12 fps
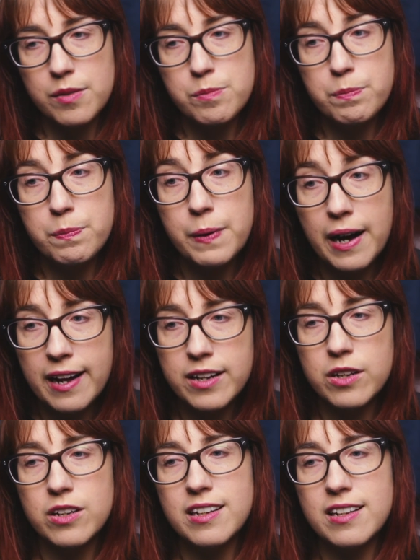
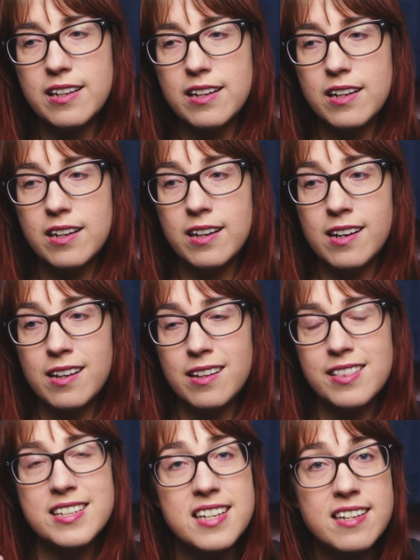But
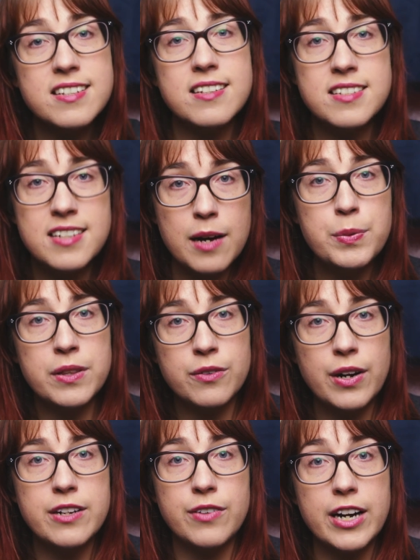this is a step in the
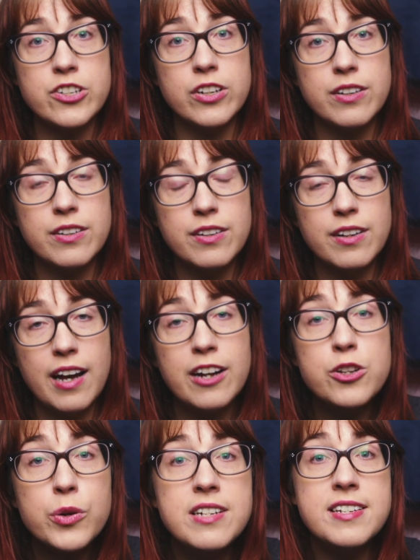right direction. And
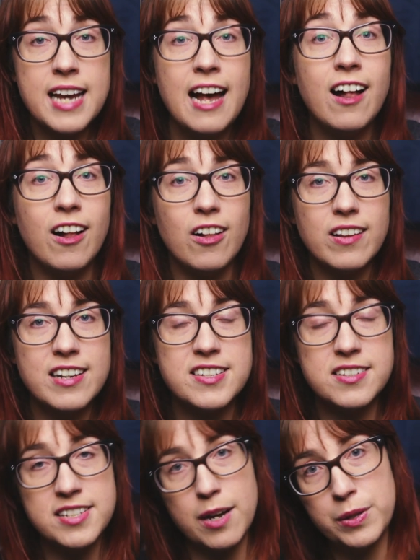you can tell it's
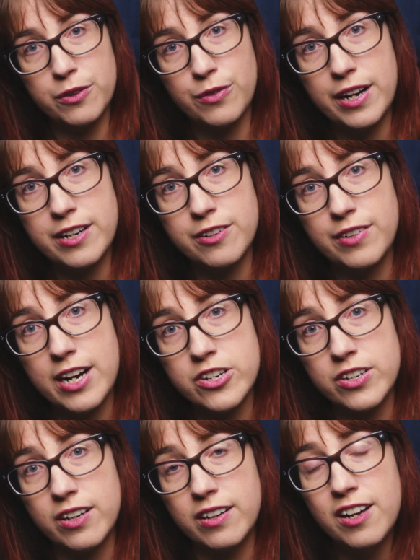a step in the right
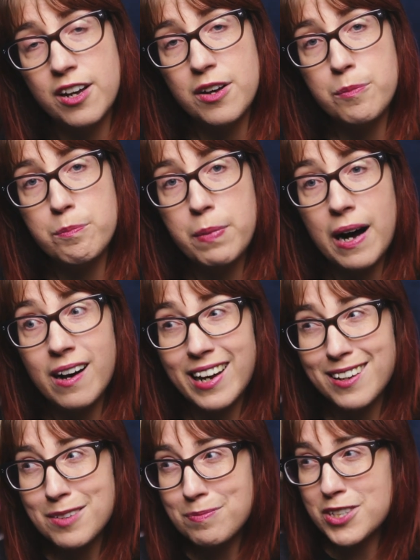direction
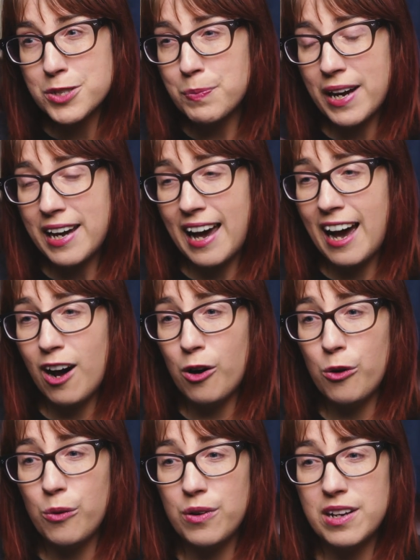just by
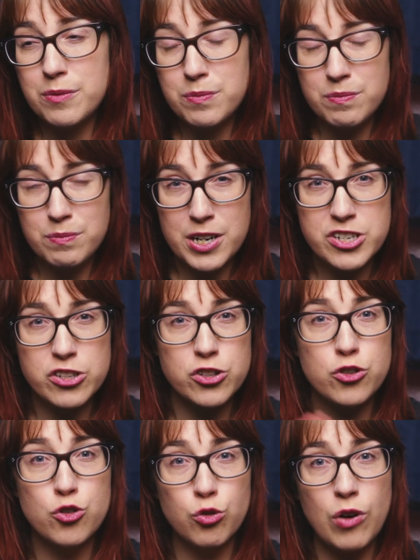how much it's
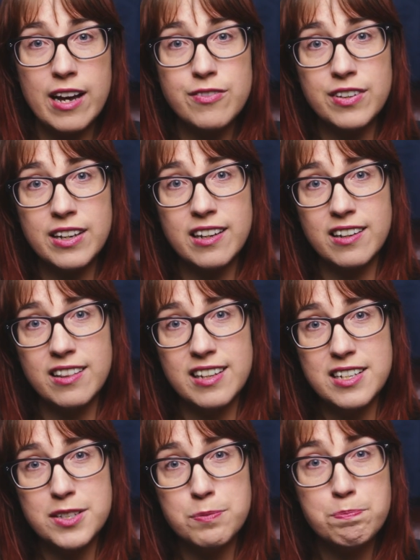driving
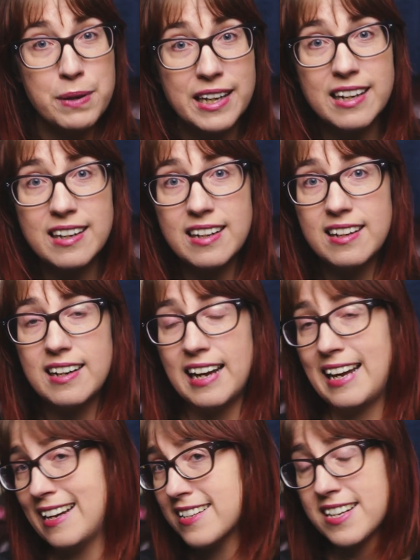these bigoted
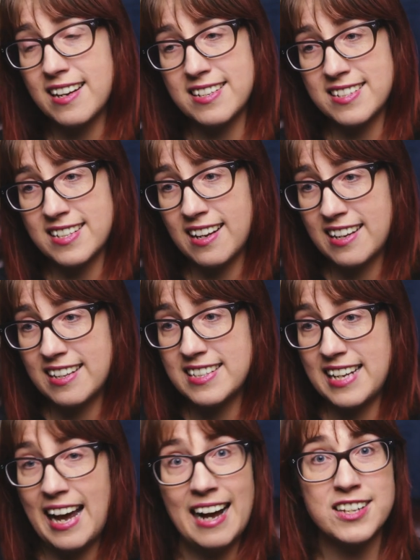anti-science
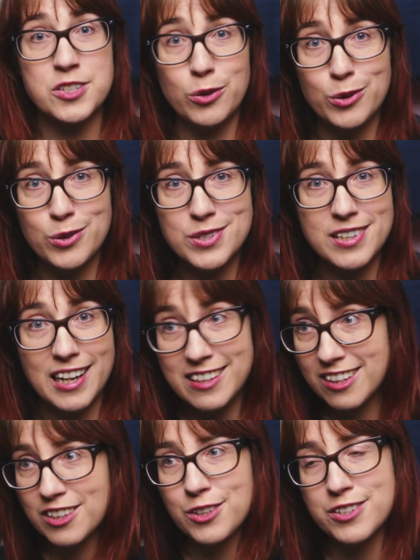assholes like
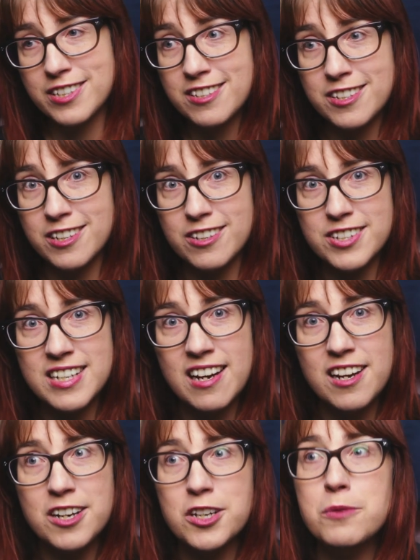the Little Sisters
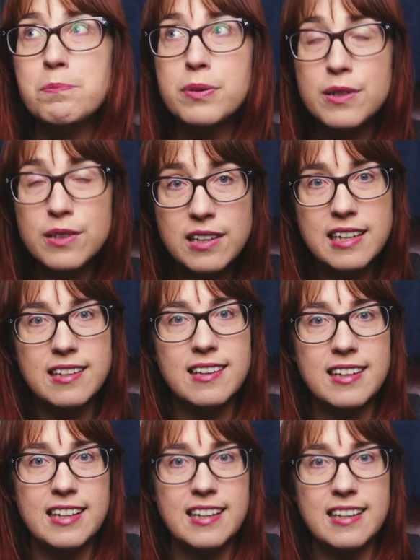
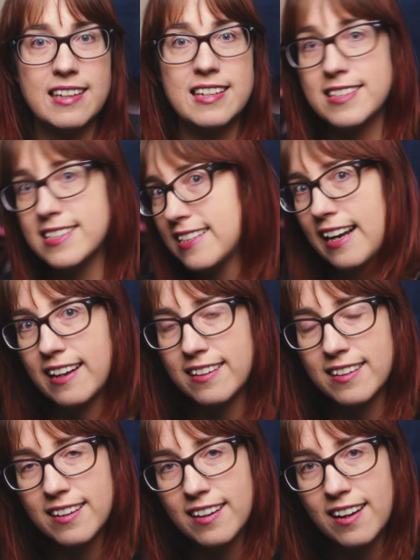completely
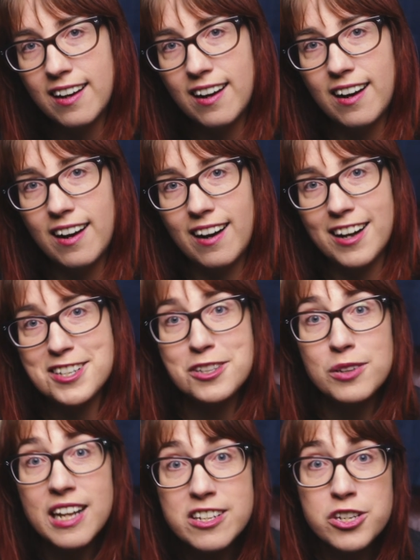insane. So
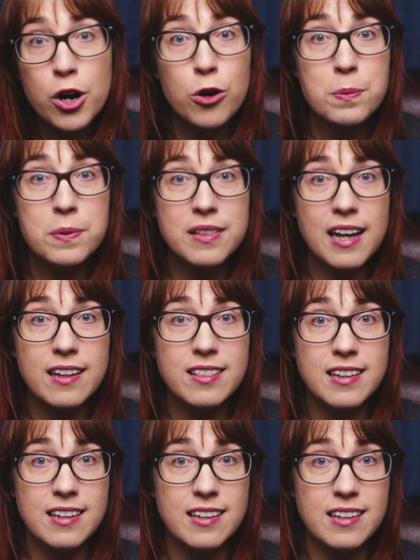let's hope that
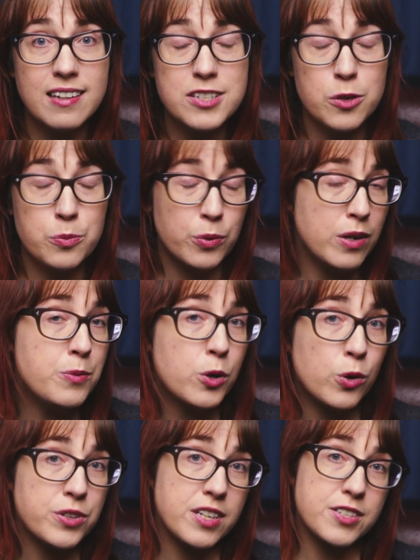the Supreme
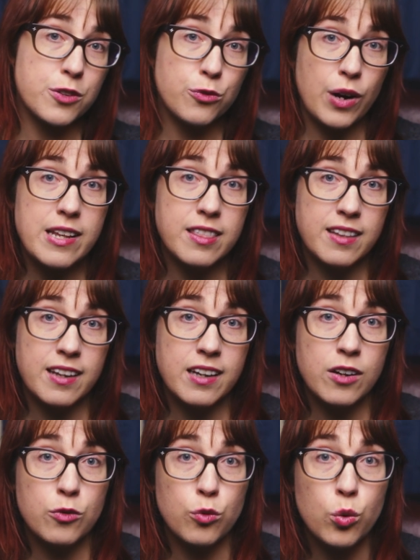Court does the right
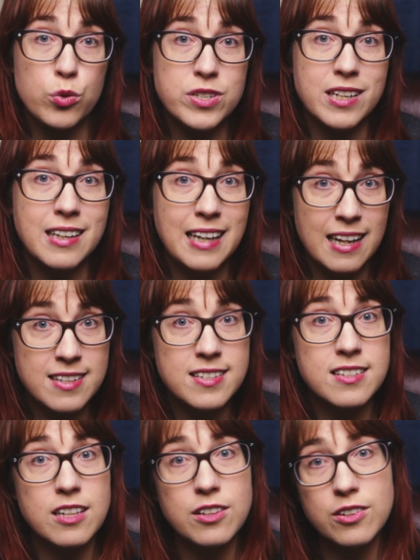thing, rules
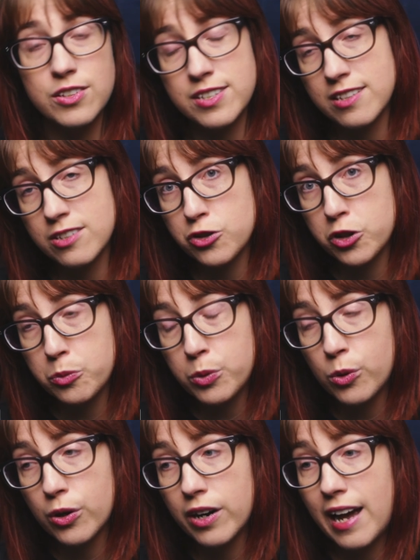against the Little Sisters of the
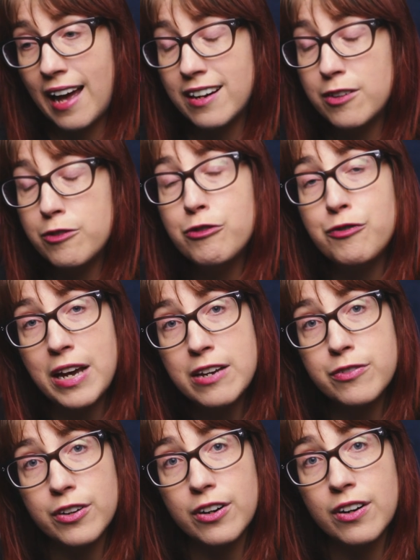Poor and in
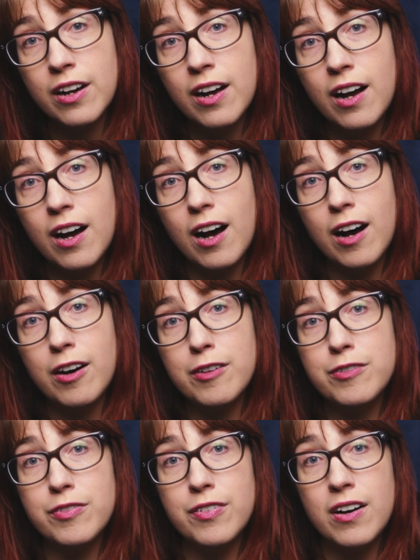favor
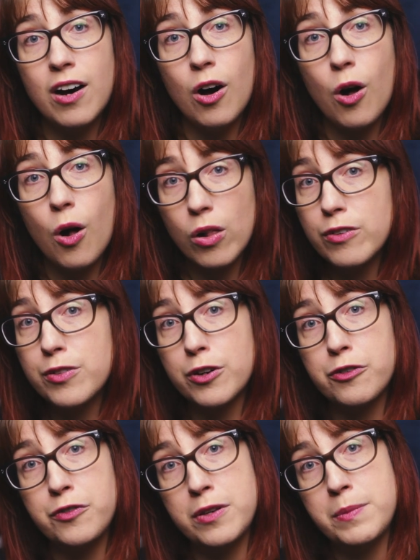of all of their
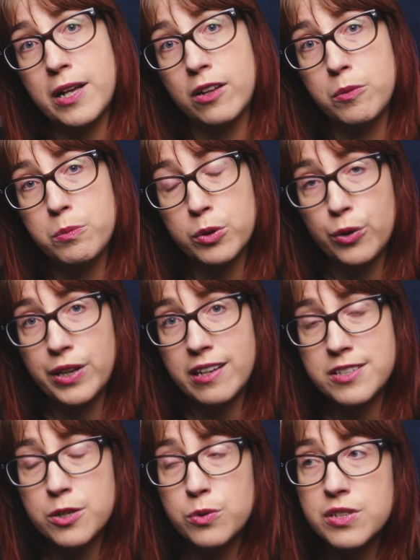female
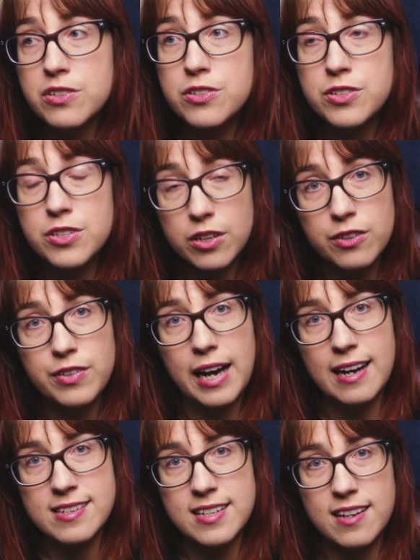employees who deserve
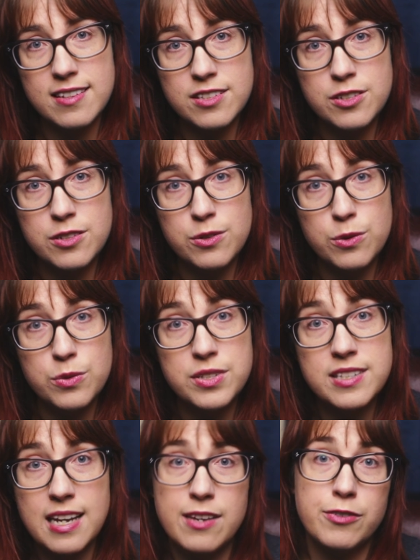access to
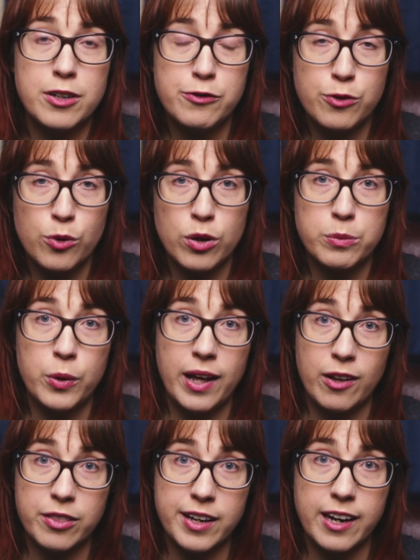safe and affordable
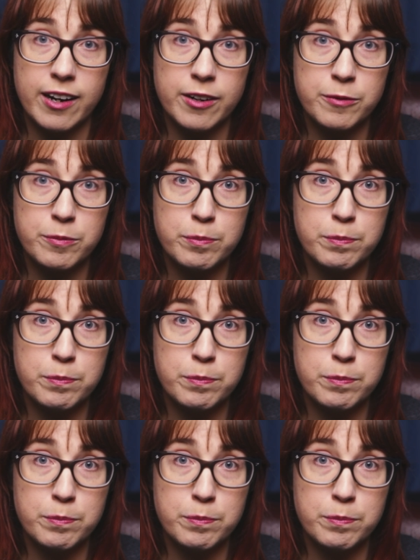health care.